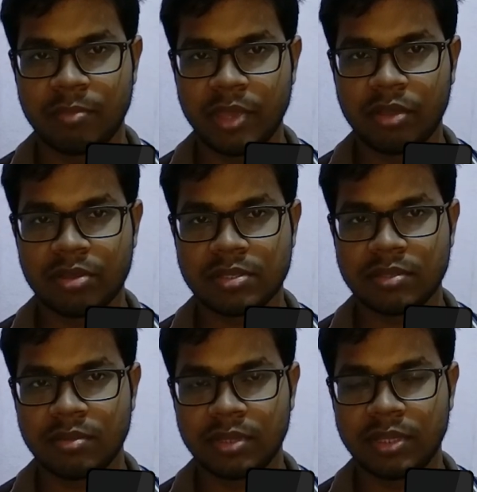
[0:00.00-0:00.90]

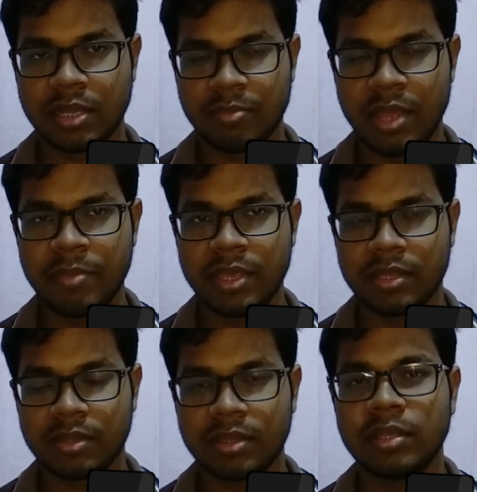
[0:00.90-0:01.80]
because that may be
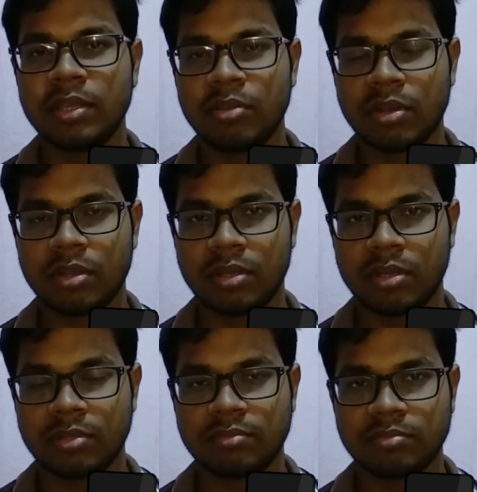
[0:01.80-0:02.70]

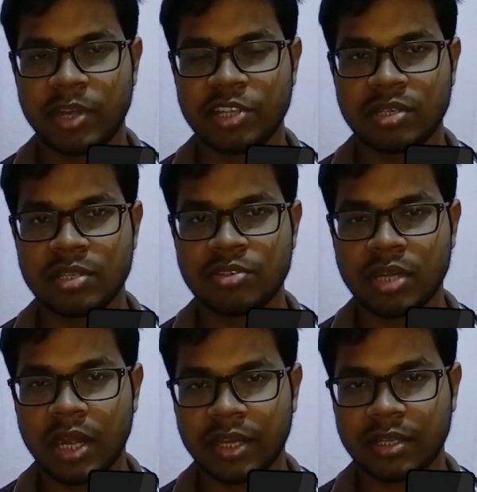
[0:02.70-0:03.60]
your prediction is
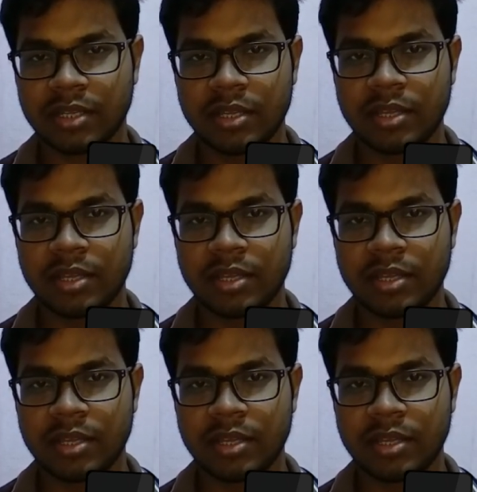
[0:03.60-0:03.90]
not correct,